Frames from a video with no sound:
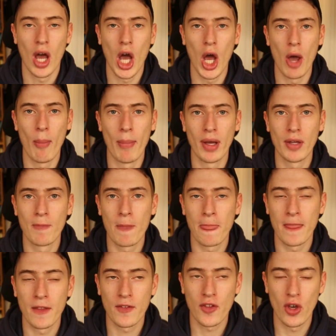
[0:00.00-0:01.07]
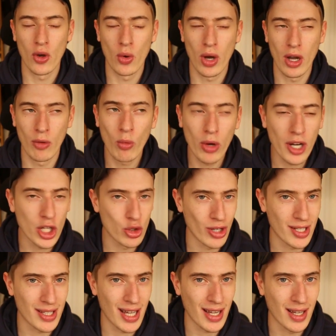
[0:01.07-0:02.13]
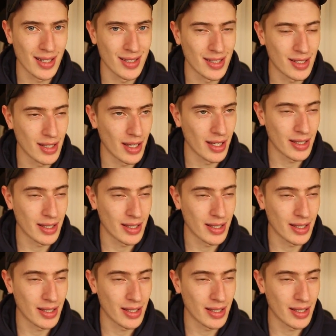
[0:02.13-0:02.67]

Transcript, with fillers: Um, so I want to address that because it's,